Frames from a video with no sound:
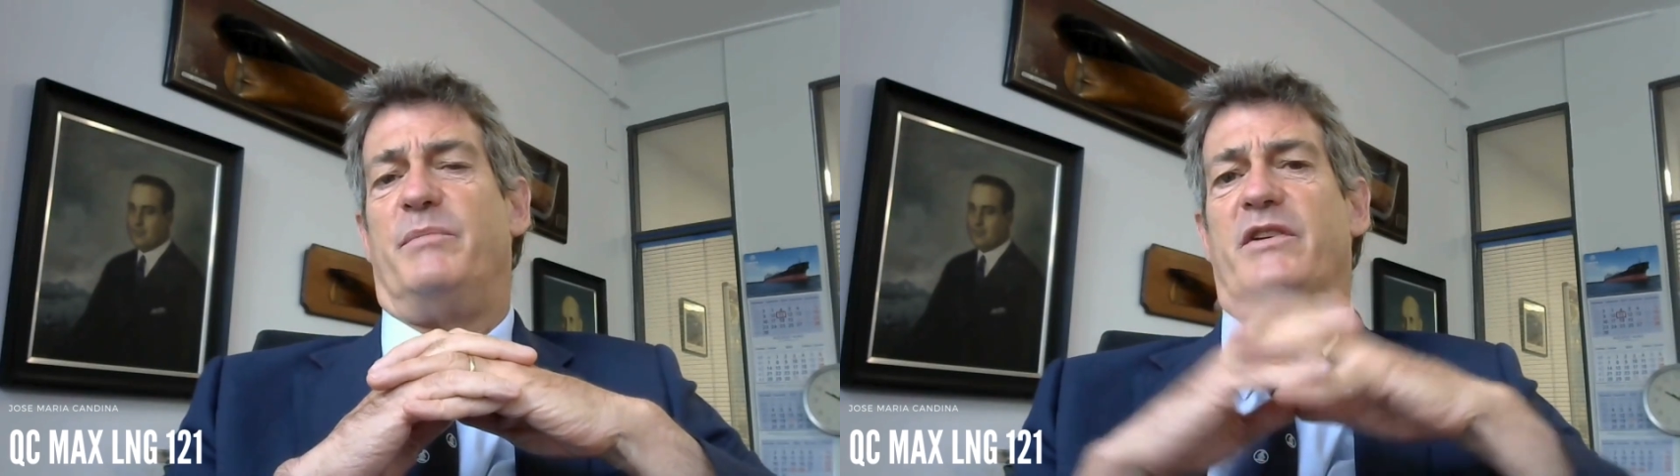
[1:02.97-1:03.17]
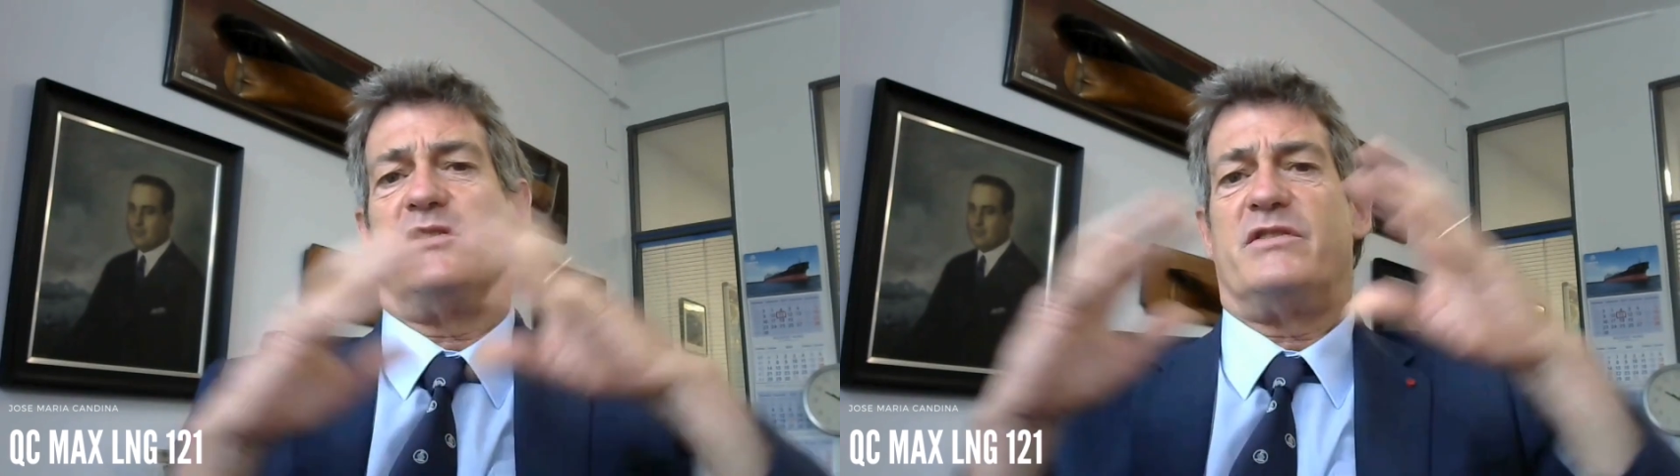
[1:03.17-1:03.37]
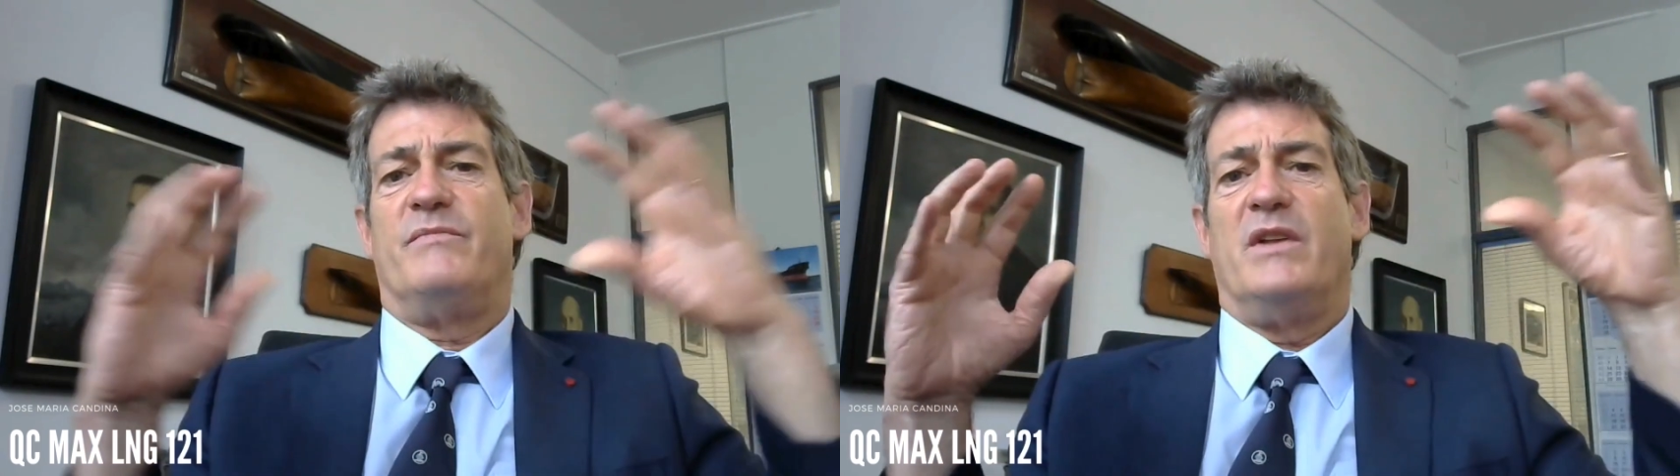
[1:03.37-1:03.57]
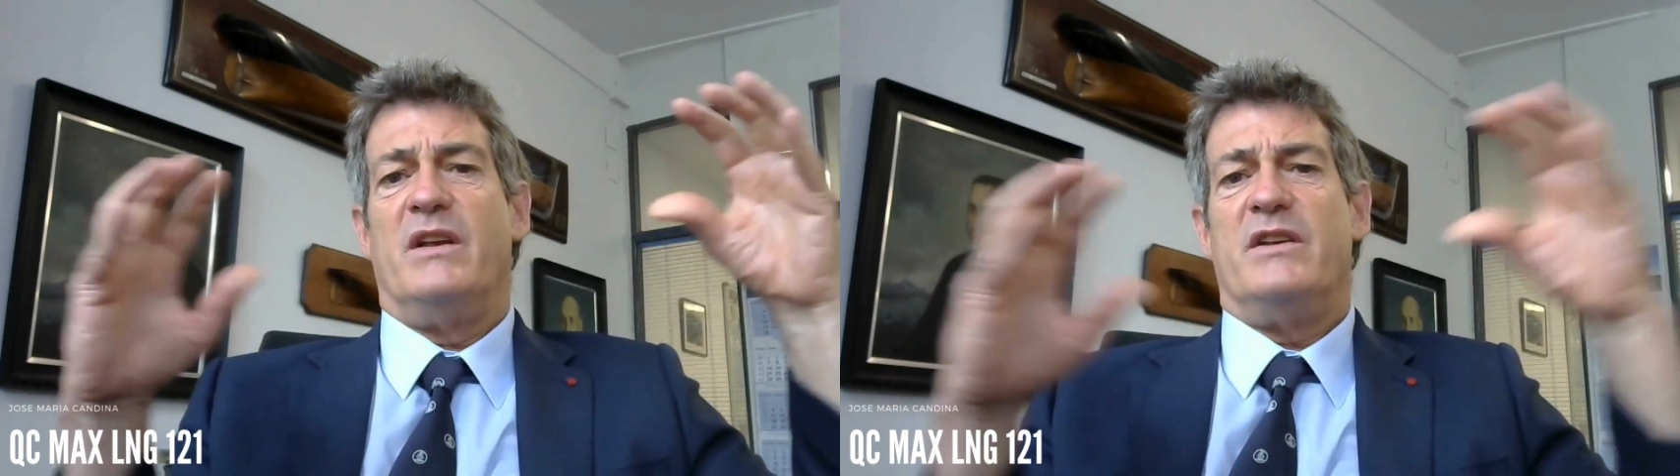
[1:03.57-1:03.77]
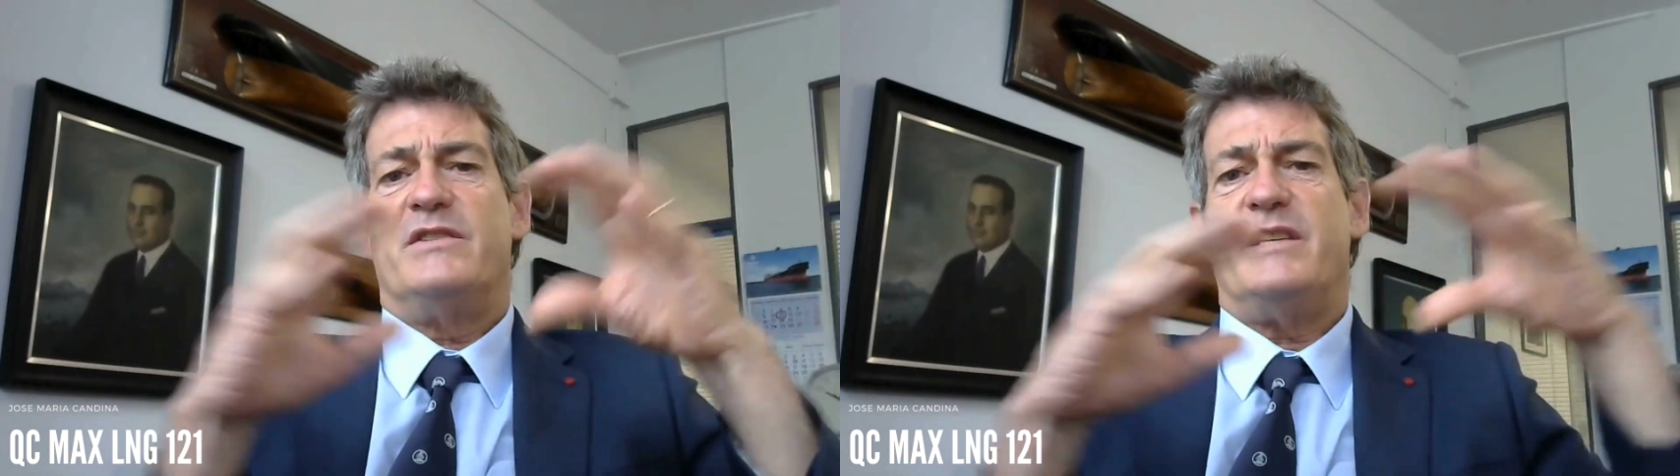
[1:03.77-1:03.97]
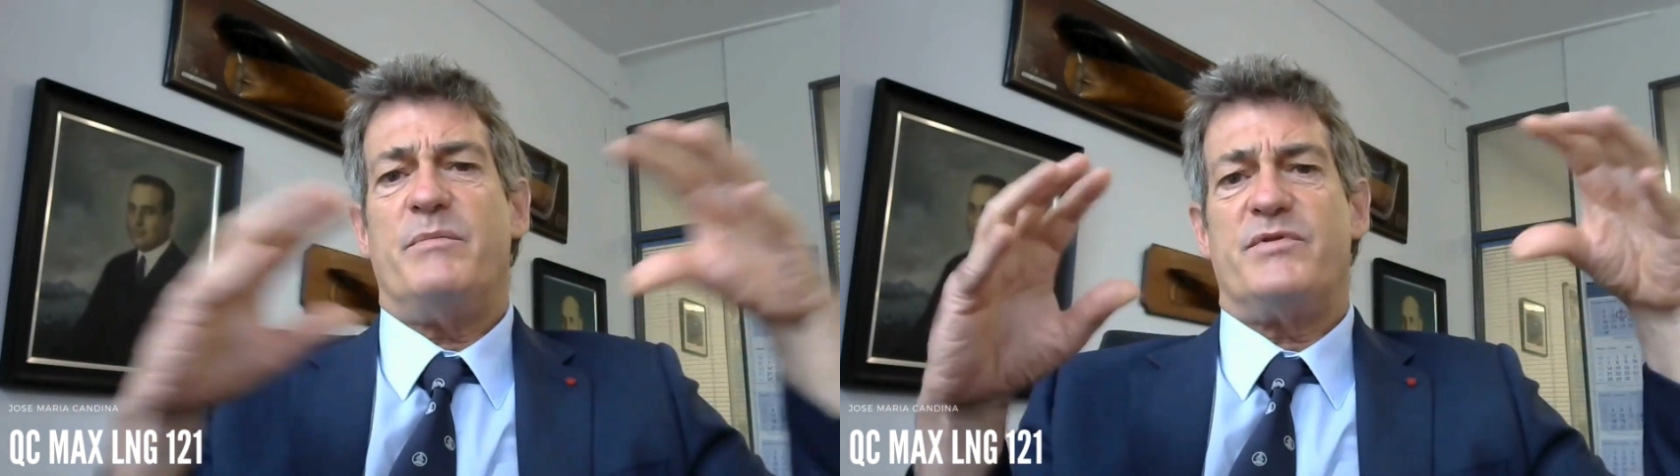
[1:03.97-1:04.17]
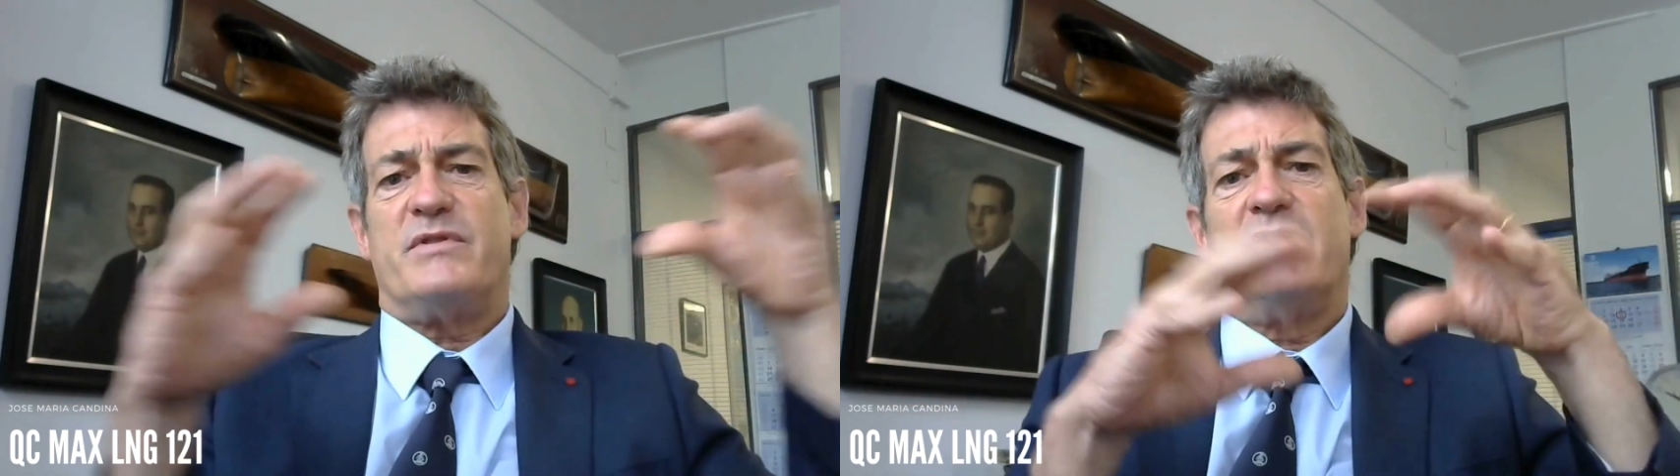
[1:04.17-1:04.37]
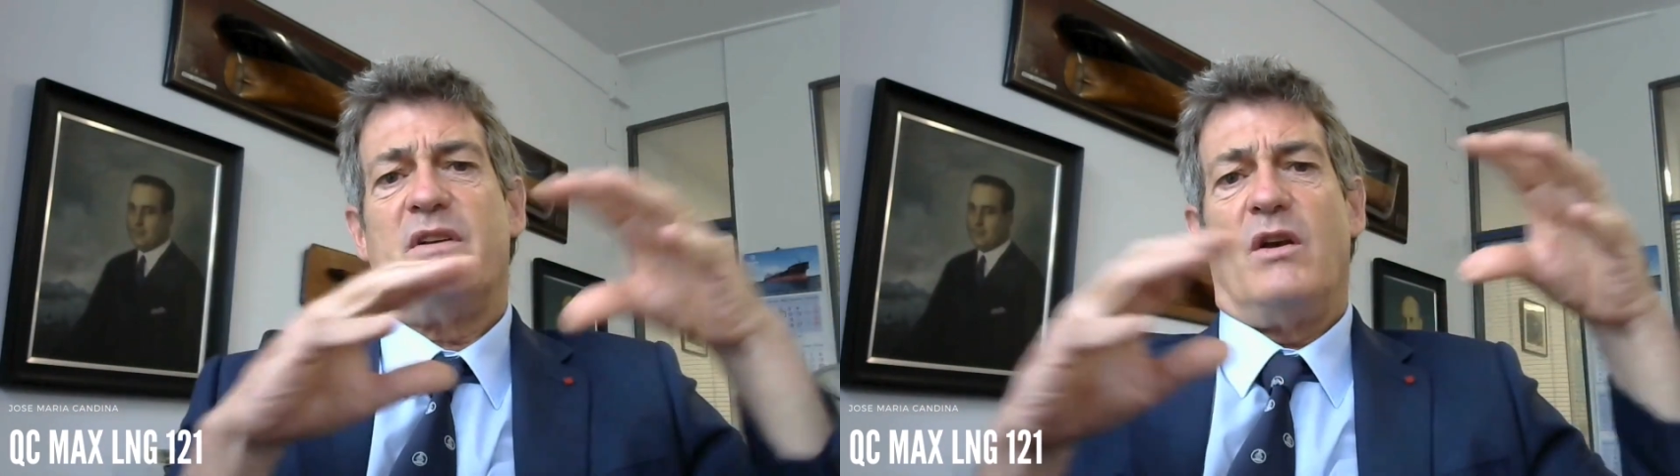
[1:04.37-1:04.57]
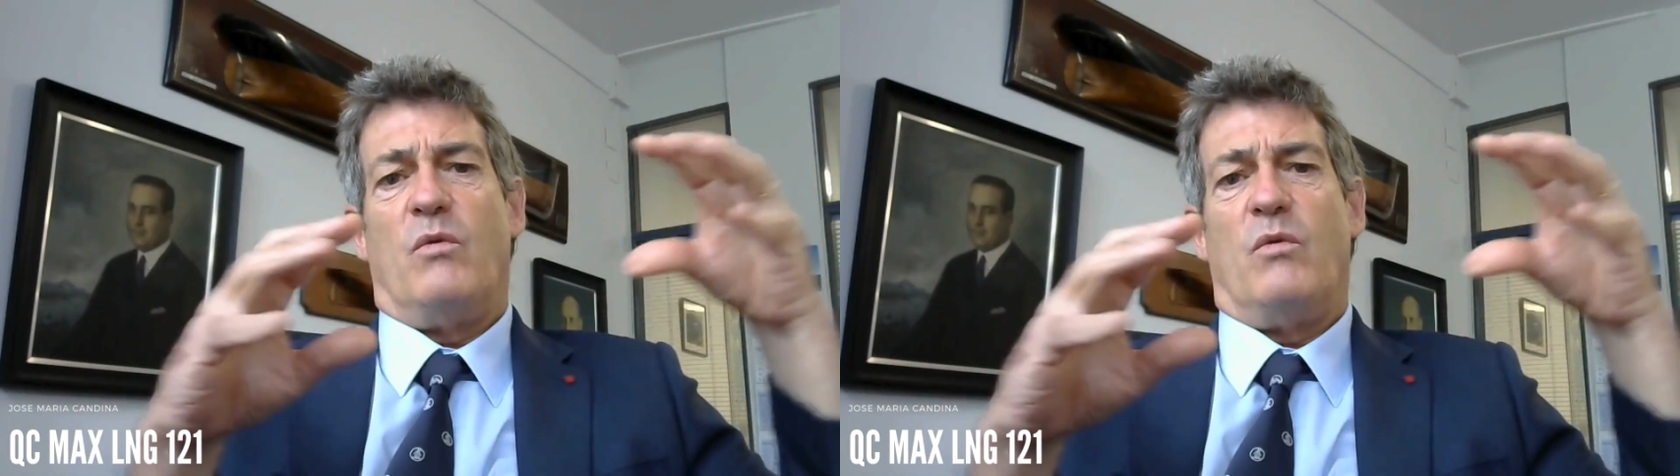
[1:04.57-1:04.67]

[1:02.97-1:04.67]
because ships